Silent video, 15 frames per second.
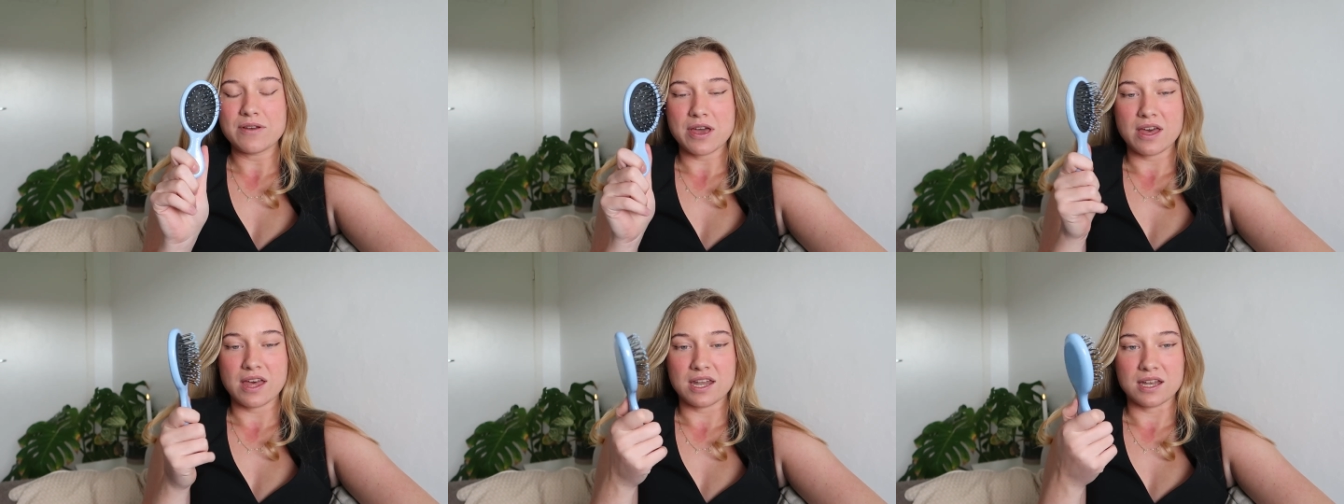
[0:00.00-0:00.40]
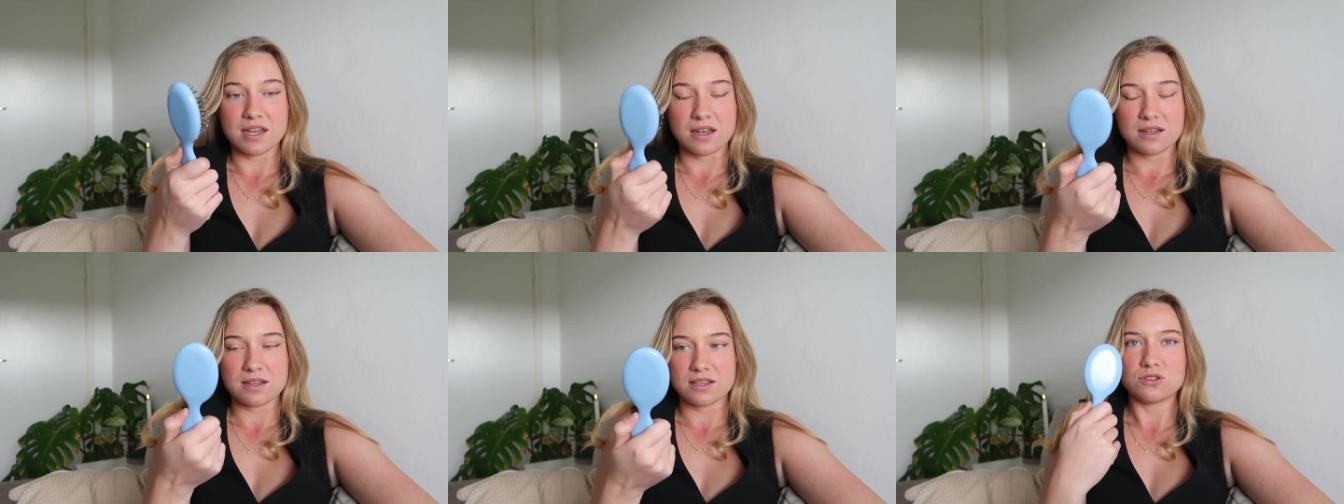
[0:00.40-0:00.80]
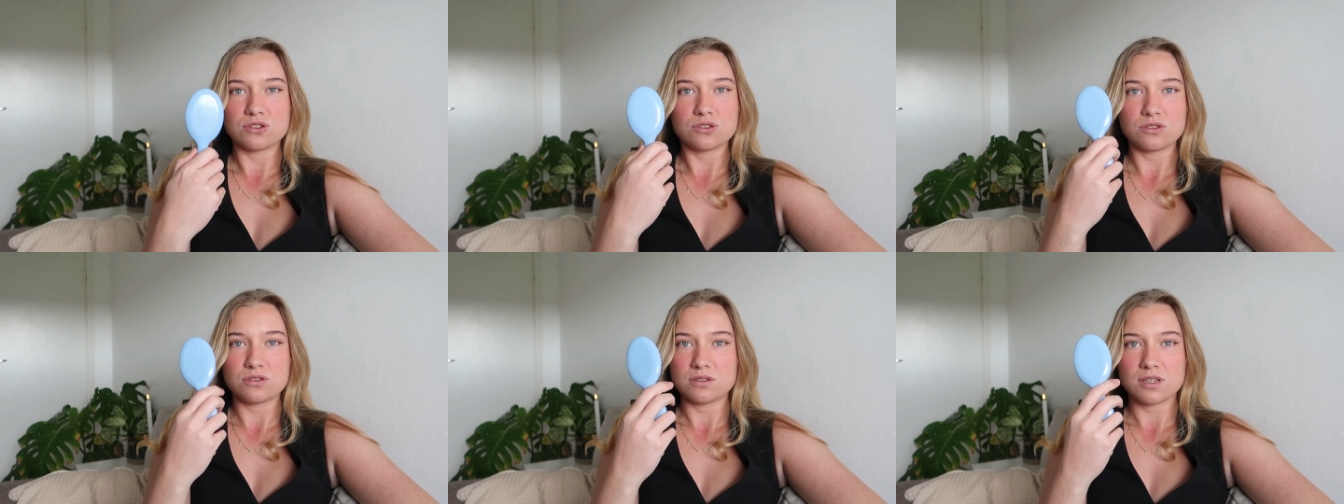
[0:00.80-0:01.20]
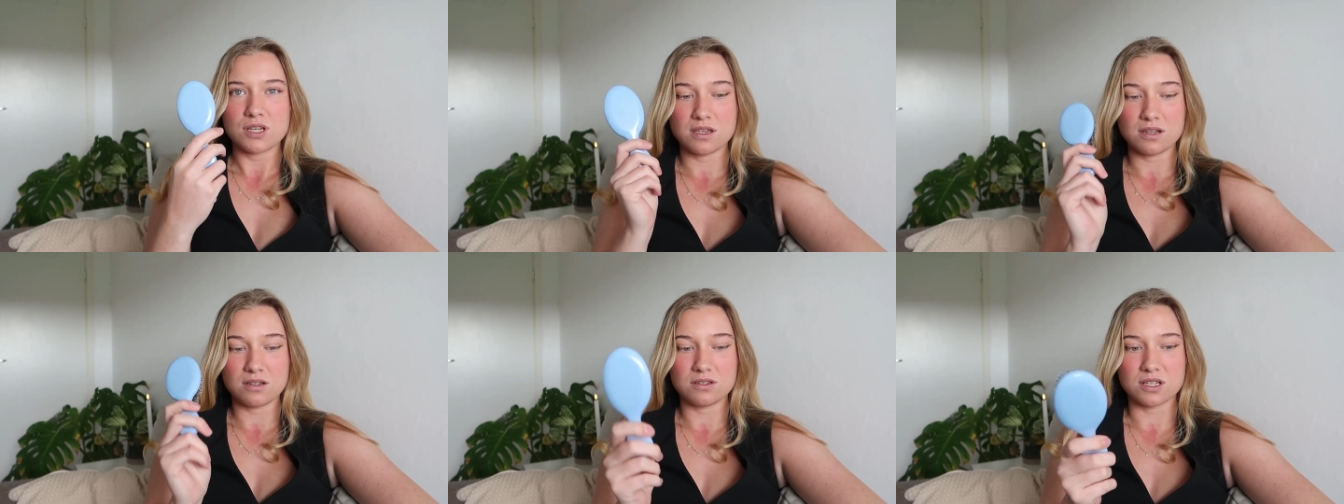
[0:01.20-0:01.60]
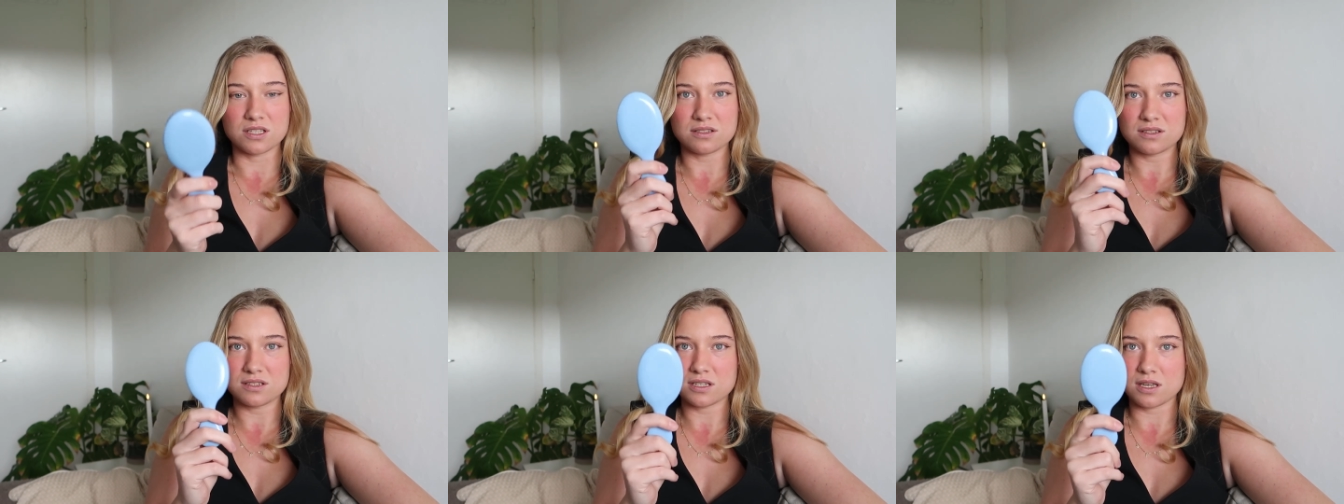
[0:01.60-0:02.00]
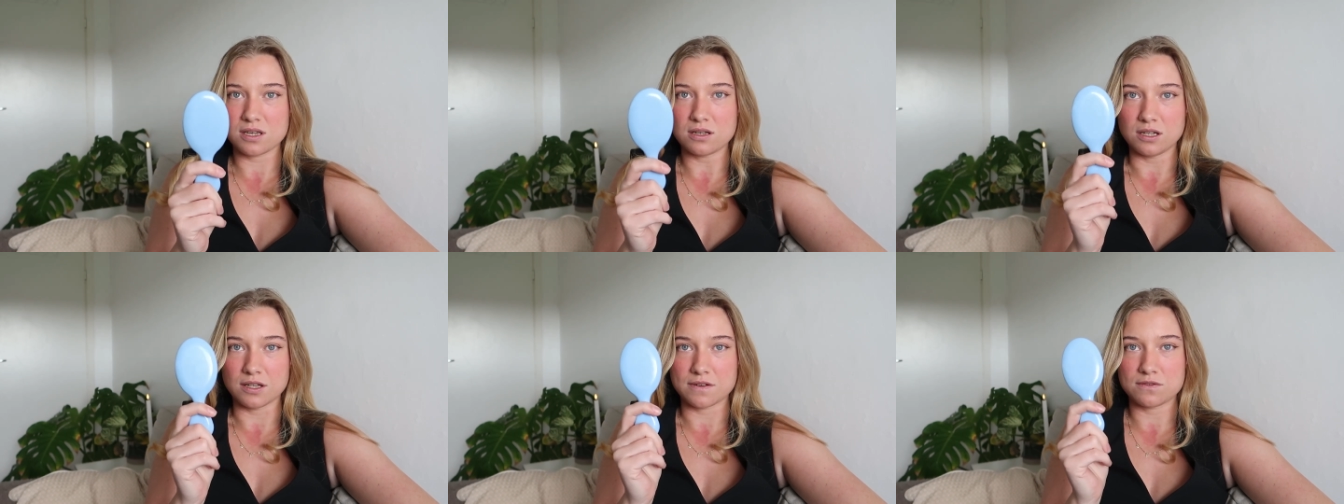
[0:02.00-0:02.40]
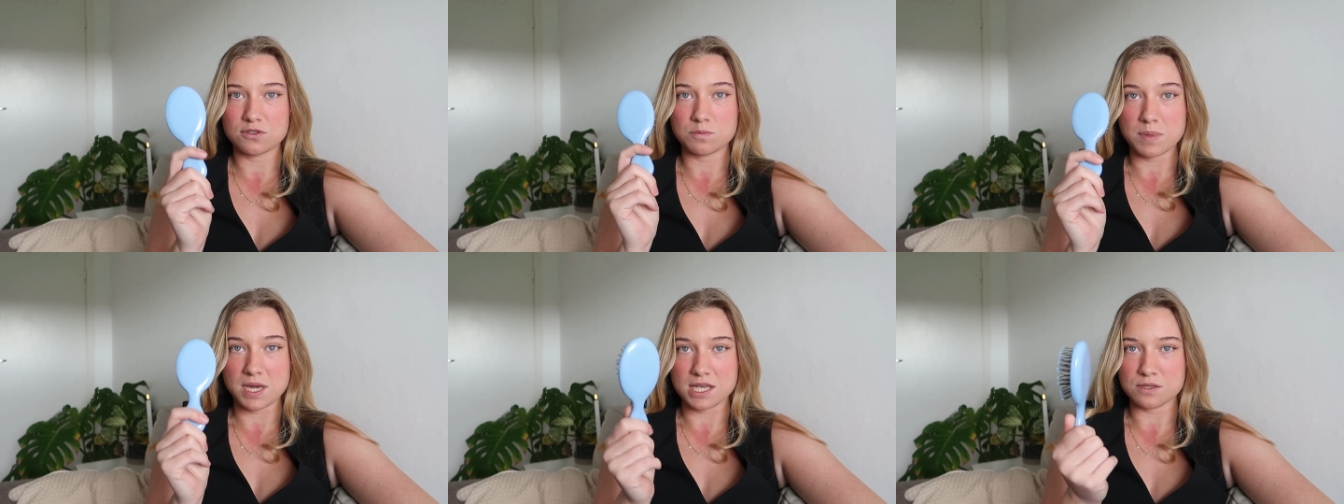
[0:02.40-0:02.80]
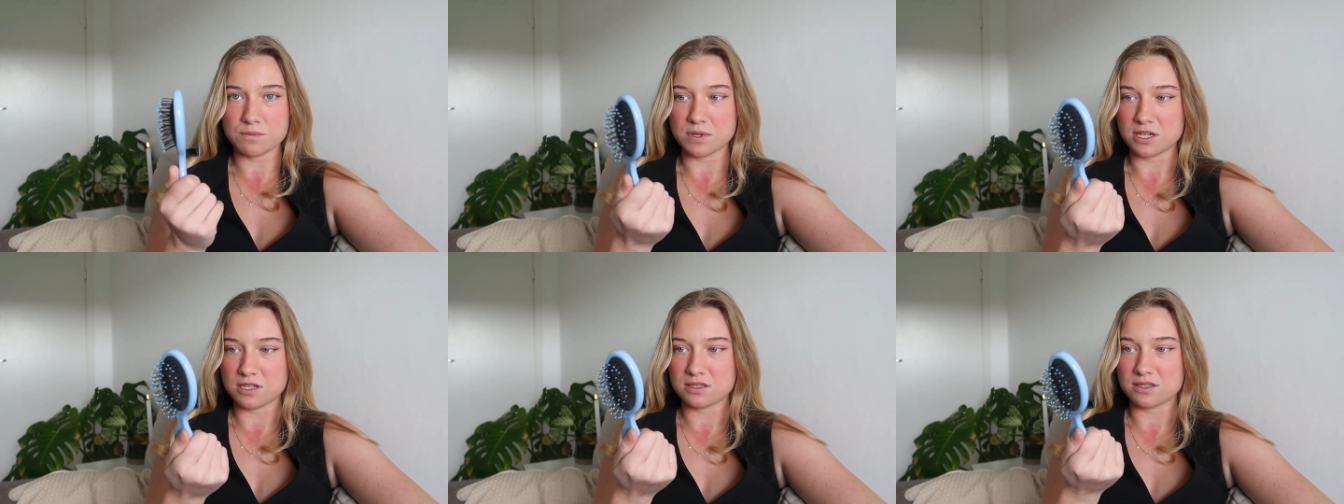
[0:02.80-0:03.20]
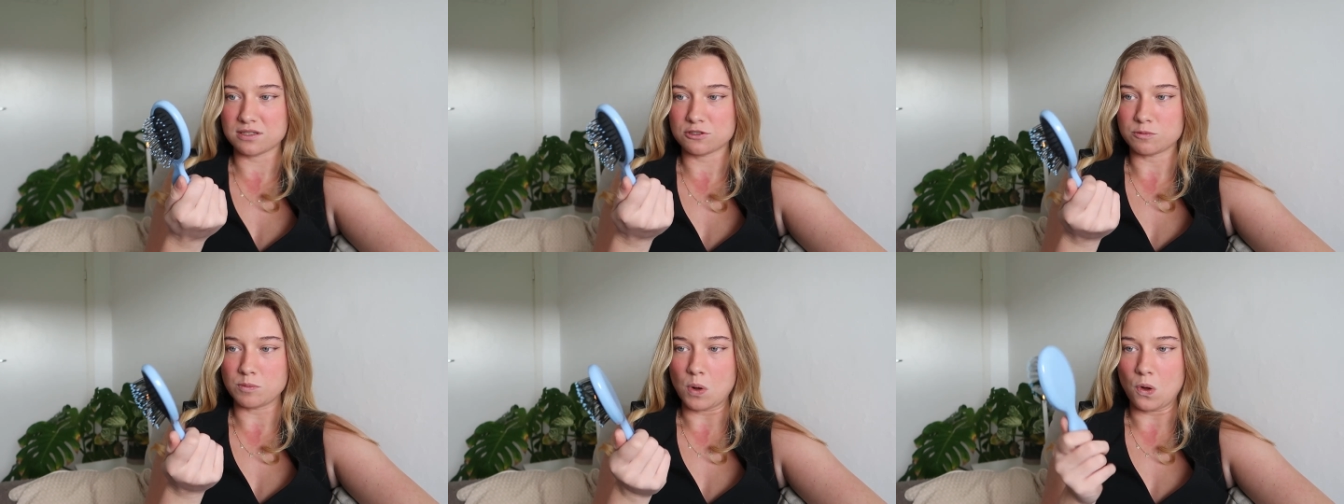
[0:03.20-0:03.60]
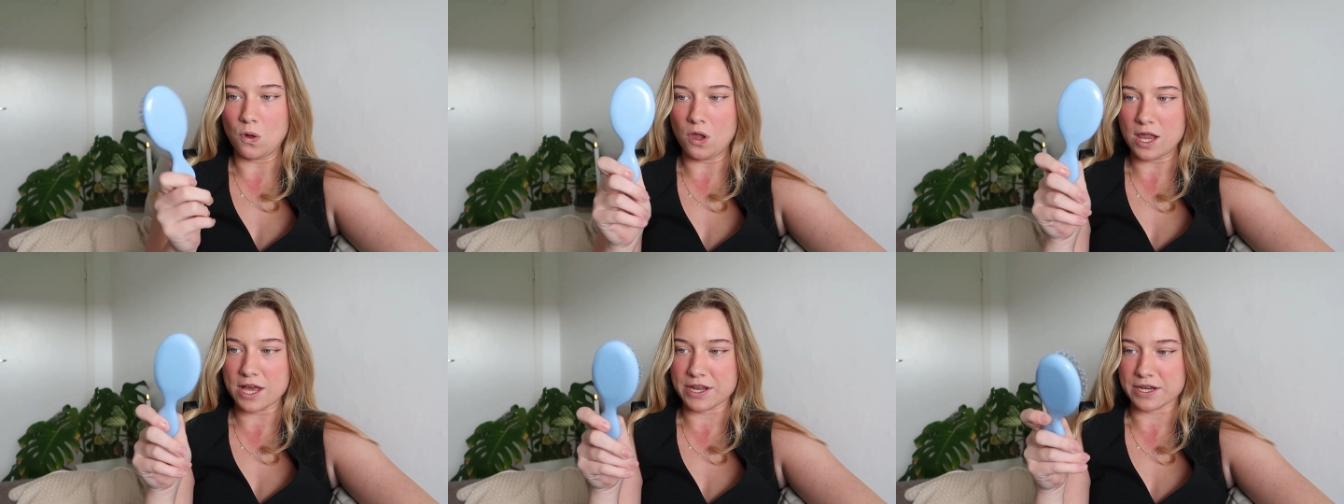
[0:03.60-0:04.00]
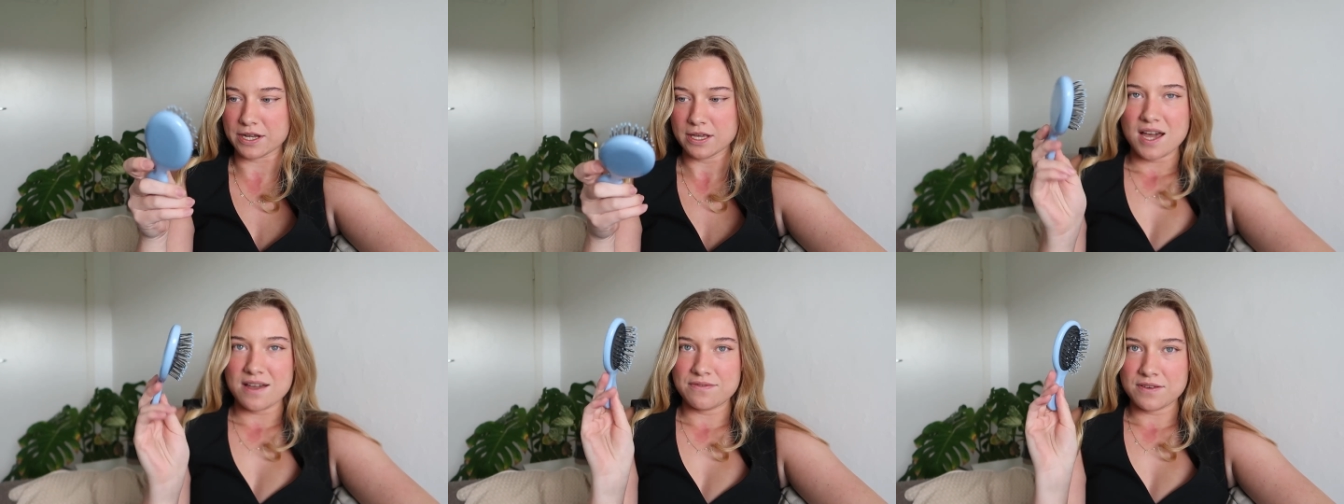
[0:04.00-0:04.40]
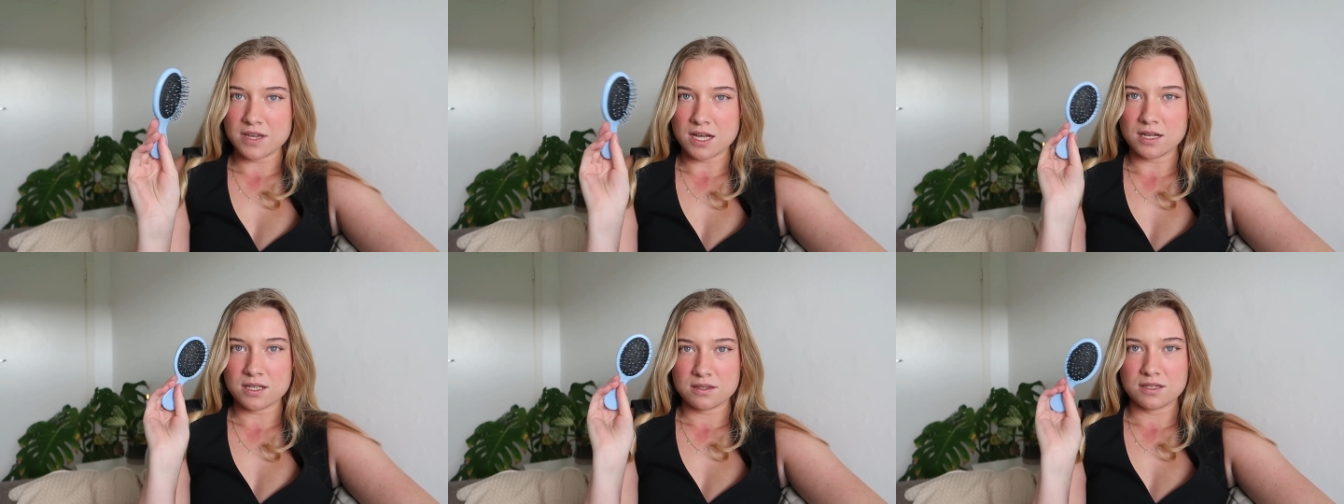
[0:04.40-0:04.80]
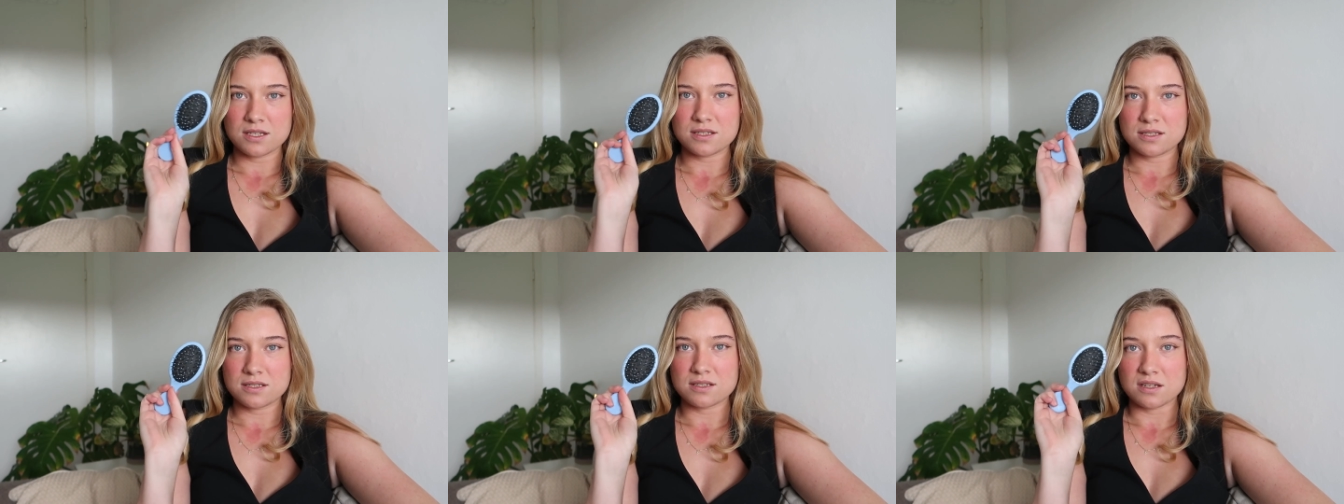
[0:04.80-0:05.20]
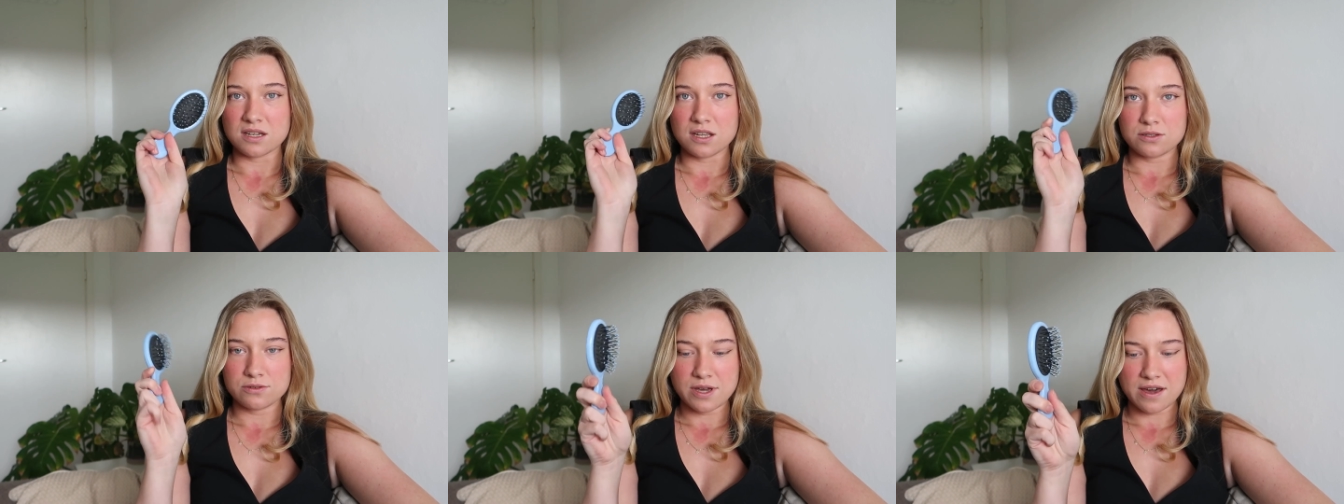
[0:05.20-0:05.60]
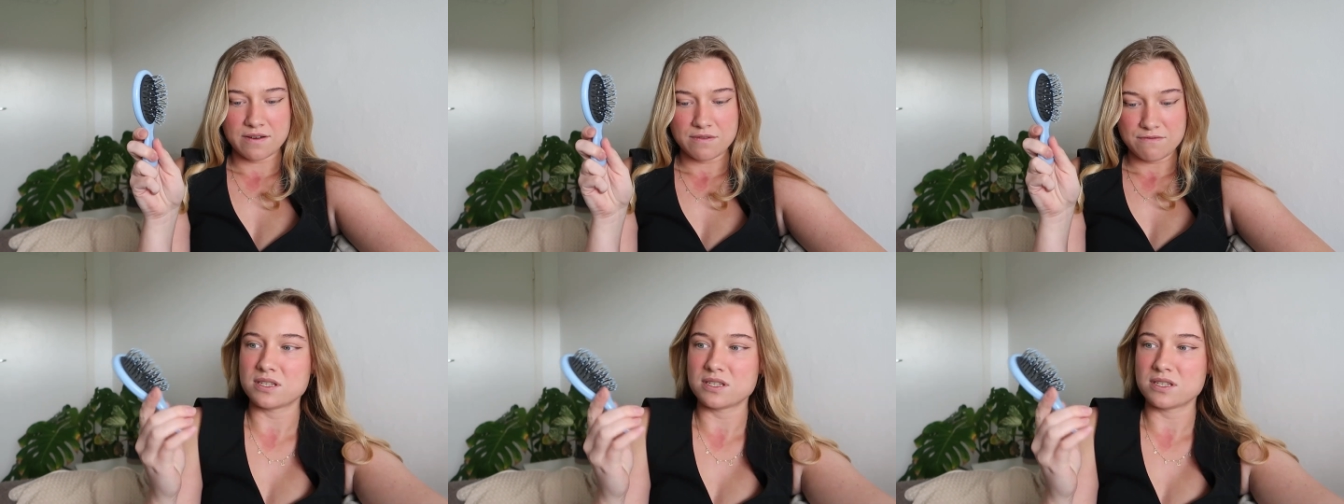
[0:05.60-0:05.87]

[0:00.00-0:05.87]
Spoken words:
and just it doesn't take a lot of space when it's this small, and I think this is a need to have.